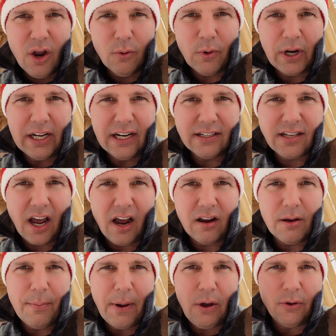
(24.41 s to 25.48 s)
we're going to talk
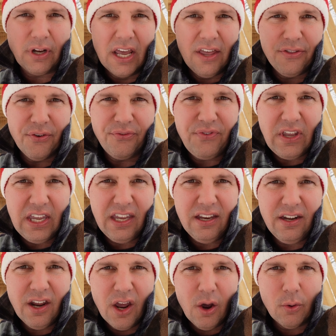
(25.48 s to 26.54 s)
about the
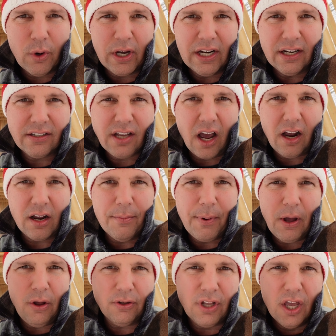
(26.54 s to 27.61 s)
feed, we're going to talk
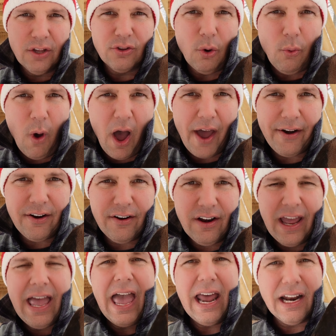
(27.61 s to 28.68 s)
about the water,
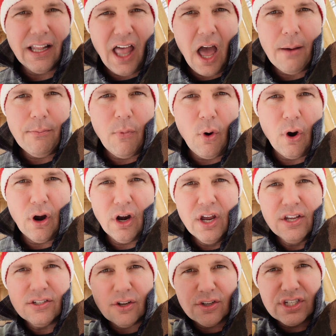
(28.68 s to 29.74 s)
and a lot more.
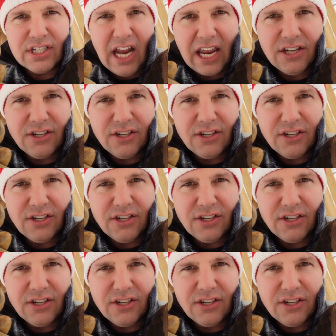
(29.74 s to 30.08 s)
So stay